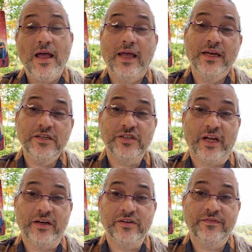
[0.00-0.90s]
An
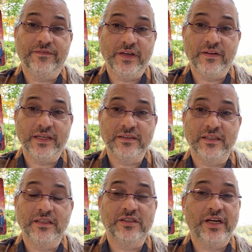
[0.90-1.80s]
exchange of feelings,
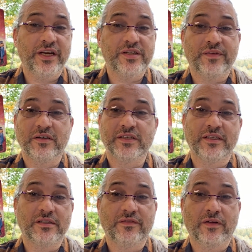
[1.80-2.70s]
an exchange of our
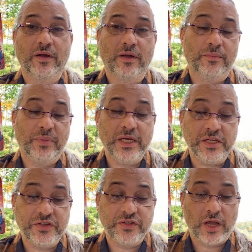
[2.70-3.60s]
sense of
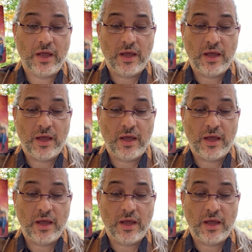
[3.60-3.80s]
peace.